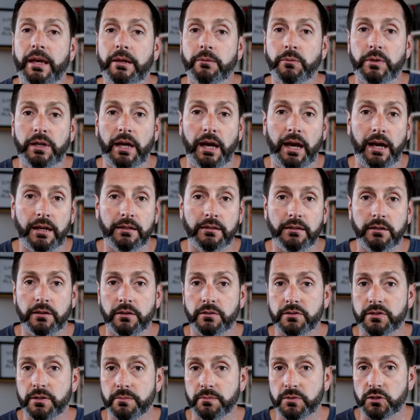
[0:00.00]
and we had, you
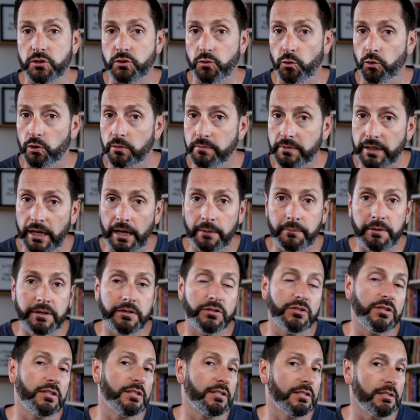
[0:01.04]
know, some storm
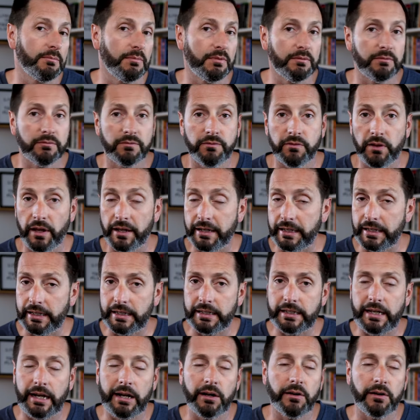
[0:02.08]
damage and some flooding in